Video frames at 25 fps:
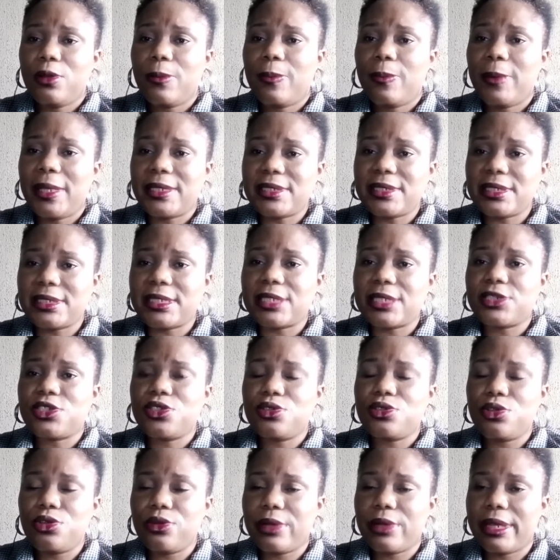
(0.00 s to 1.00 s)
places that
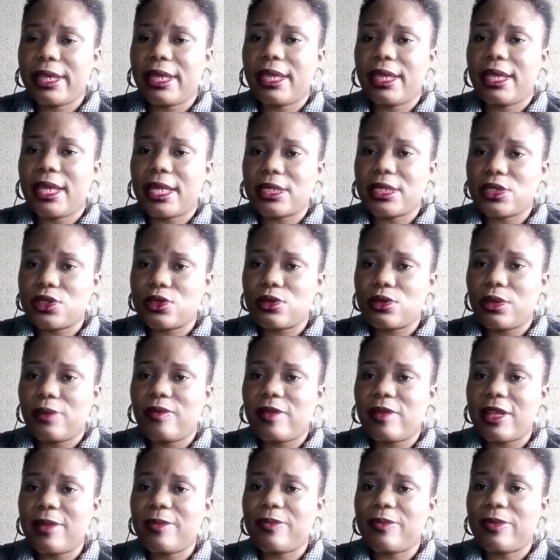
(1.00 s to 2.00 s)
you can get to,
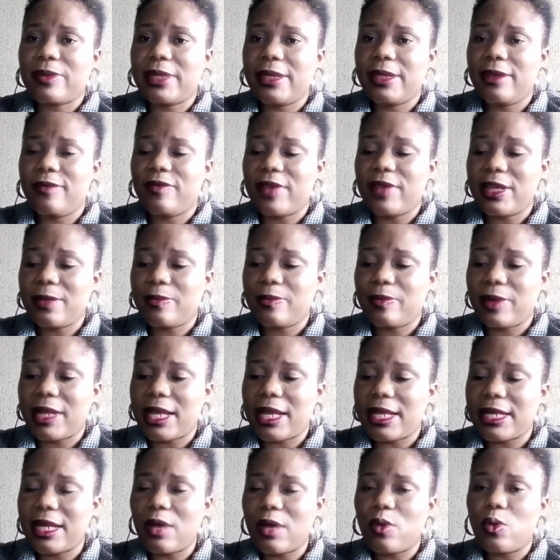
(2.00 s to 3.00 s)
event
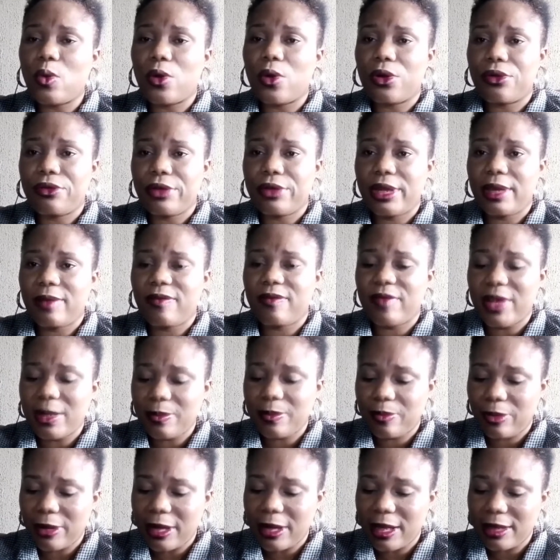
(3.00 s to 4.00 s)
planner Warri,
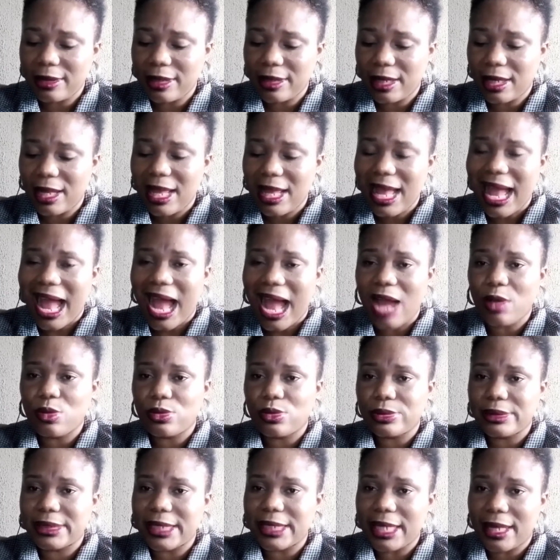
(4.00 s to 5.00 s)
event planner
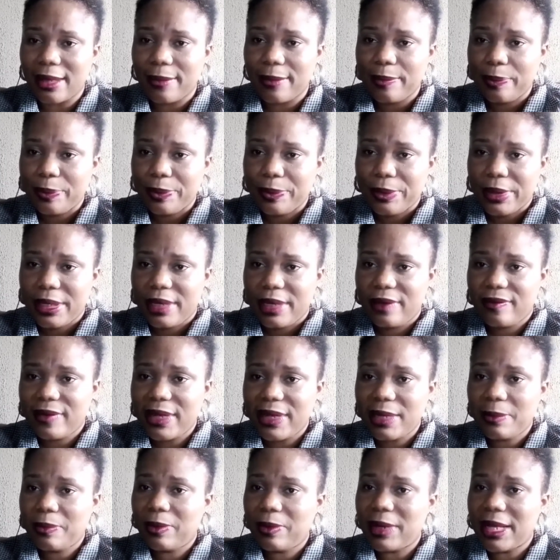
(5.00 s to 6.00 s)
Aguda,
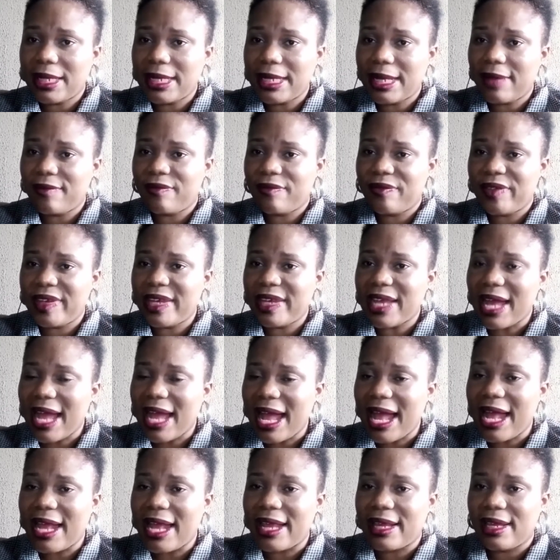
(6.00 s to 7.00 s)
event planner
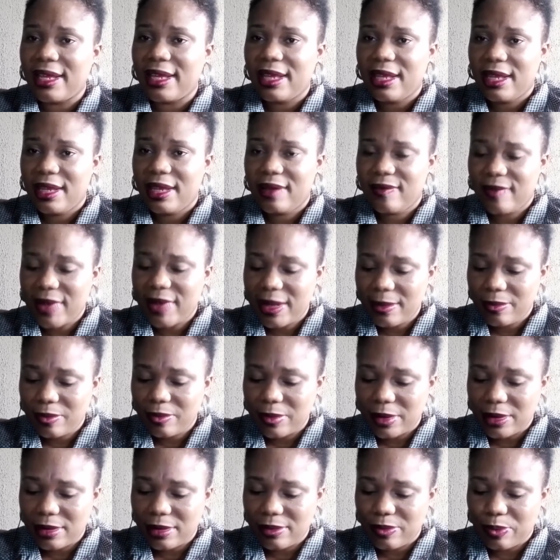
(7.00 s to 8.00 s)
VI, event
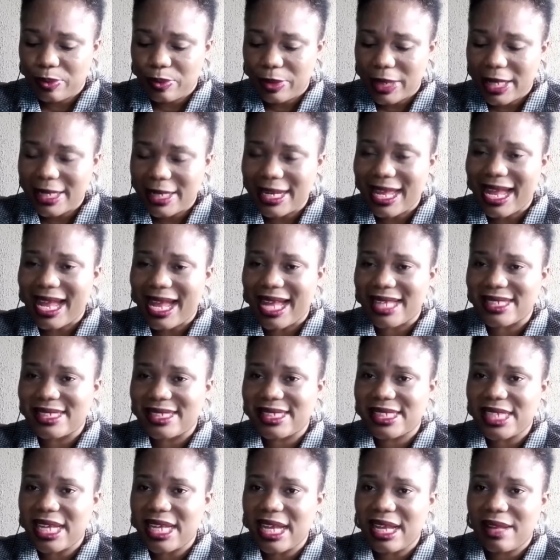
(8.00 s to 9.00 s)
planner
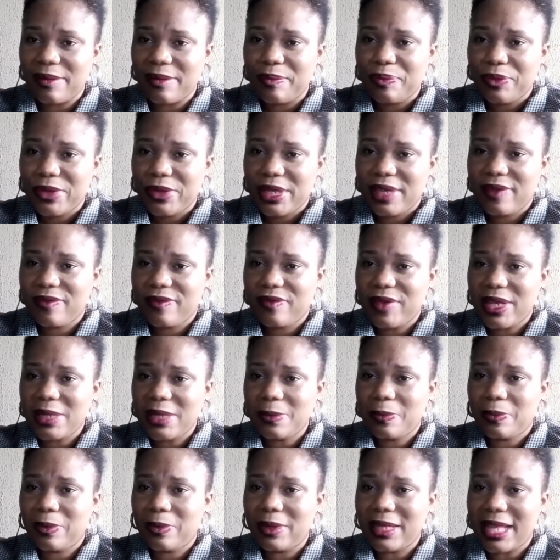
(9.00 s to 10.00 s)
Aja,
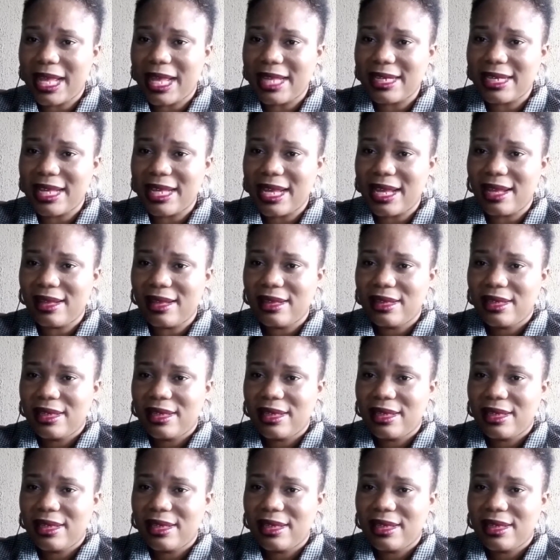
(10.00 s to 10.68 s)
event planner